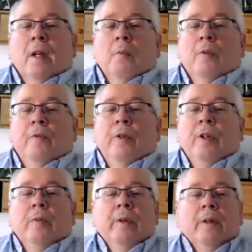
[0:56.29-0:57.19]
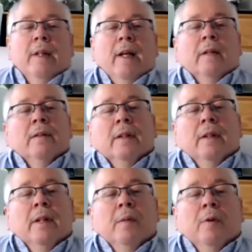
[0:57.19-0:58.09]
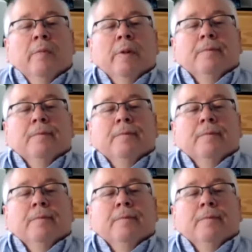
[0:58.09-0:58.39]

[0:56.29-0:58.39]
We'll fill you in on that in a moment.